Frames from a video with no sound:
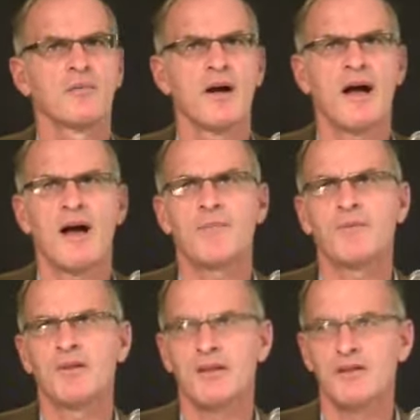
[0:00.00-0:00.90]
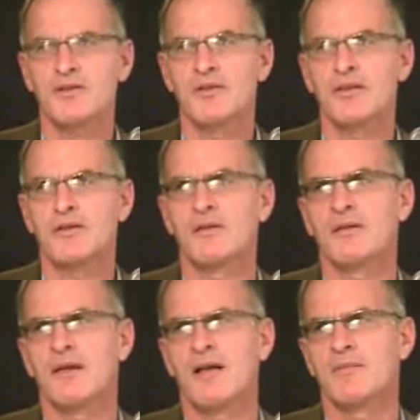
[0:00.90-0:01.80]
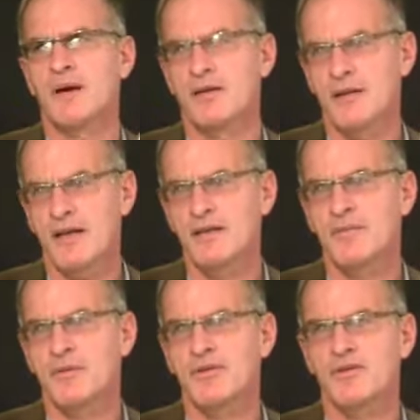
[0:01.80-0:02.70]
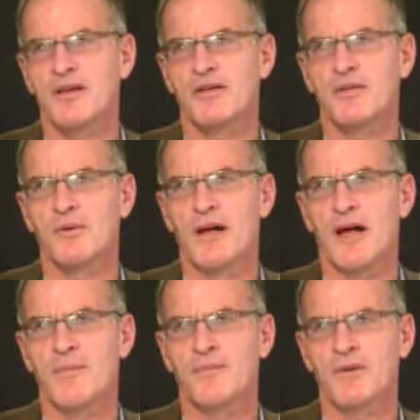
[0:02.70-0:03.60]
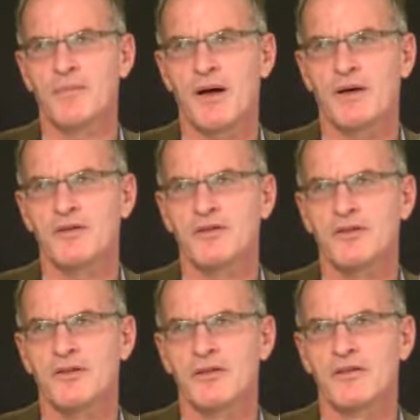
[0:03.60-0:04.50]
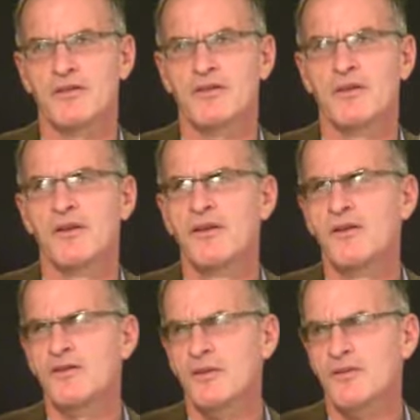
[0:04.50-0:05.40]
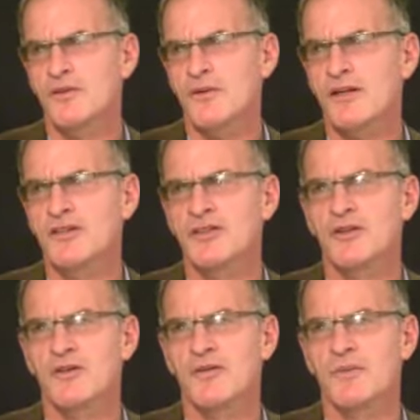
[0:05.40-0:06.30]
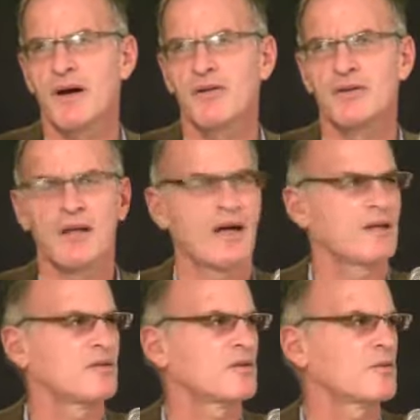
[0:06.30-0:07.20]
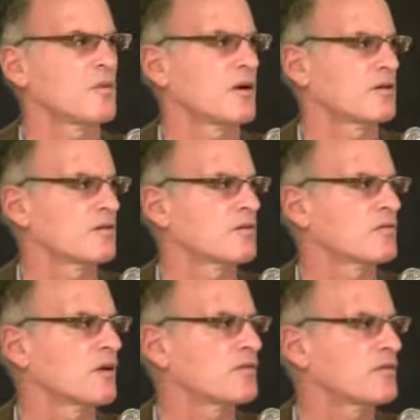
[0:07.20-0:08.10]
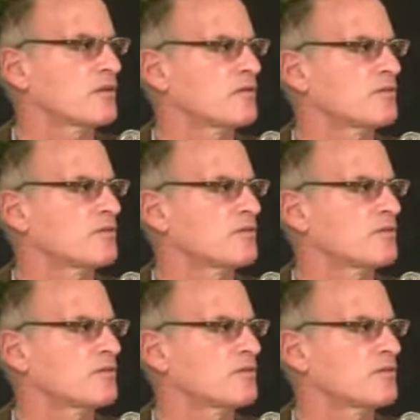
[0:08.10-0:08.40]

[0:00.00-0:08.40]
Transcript: what happened in Israel, and about 90% of what happened to Palestinians. So it's a ratio of about 9 to 1, roughly